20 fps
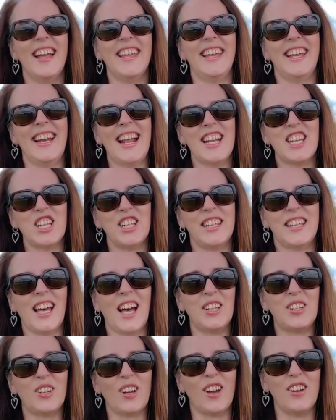You can actually
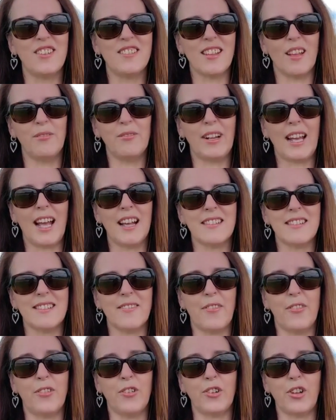cut your own sunflowers
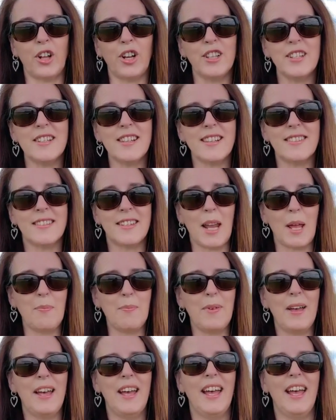for $4 a stem,
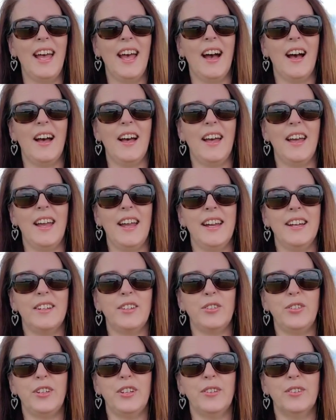and
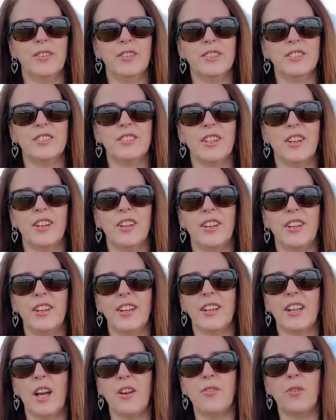you can
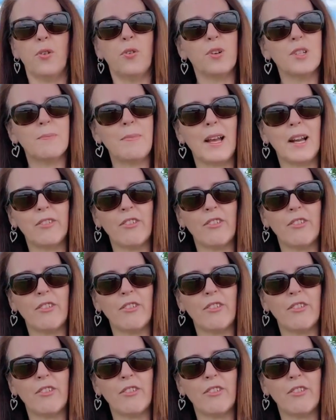also go for horseback